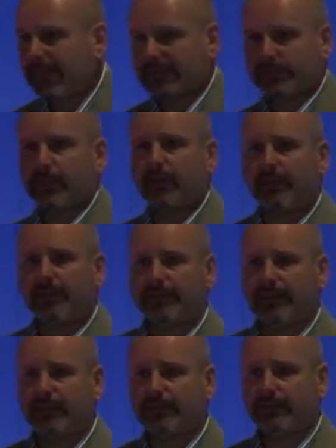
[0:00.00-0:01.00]

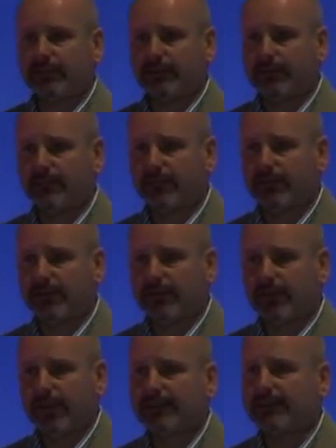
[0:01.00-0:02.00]
experimentation.
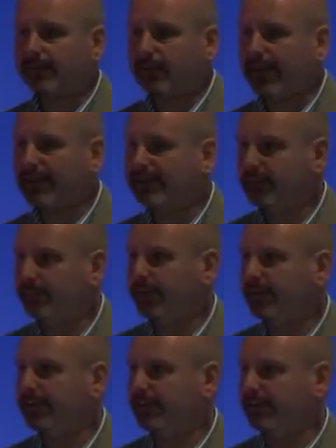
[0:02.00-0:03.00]
It's
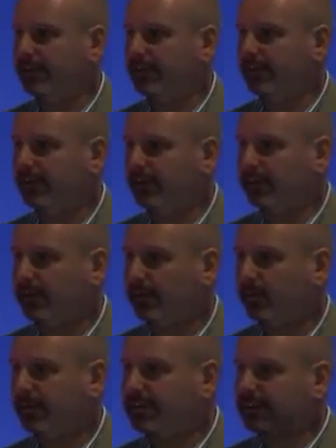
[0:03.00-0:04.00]
flexibility,
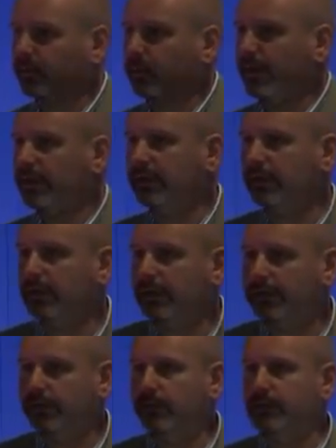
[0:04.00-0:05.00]
which is where that
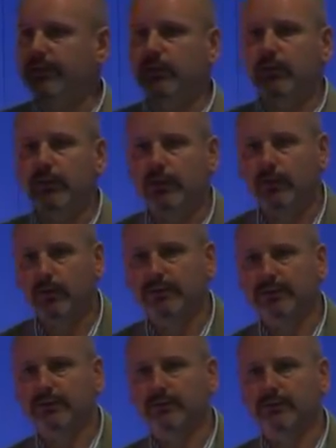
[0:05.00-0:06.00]
if you always do what you've
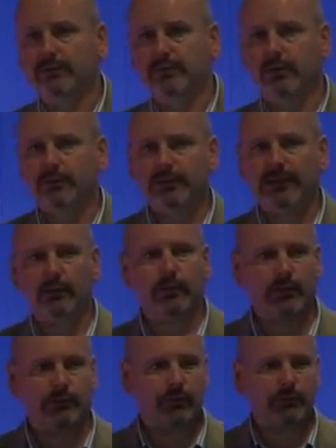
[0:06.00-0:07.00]
always done, you'll always get
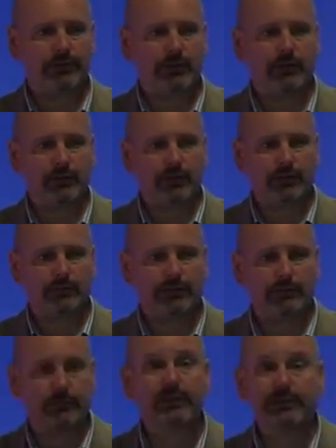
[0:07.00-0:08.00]
what you've always got
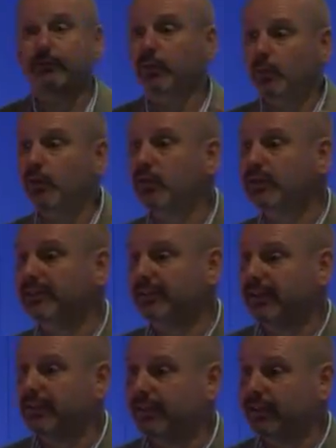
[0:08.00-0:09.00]
comes in. Because if the world is
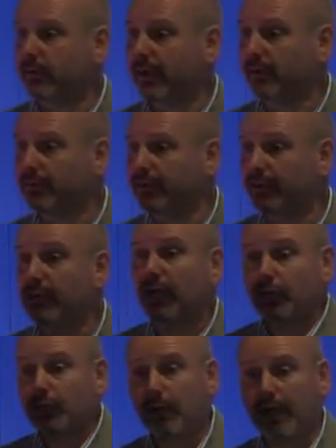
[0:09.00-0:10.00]
changing around you,
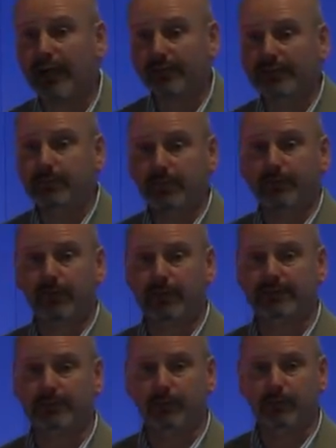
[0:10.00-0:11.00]
you have to be
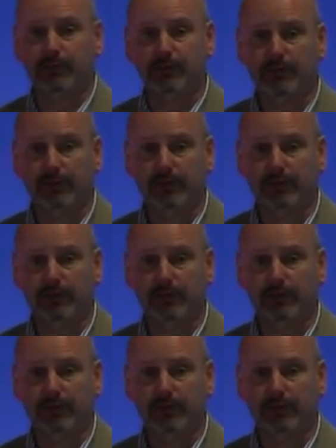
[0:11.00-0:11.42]
flexible.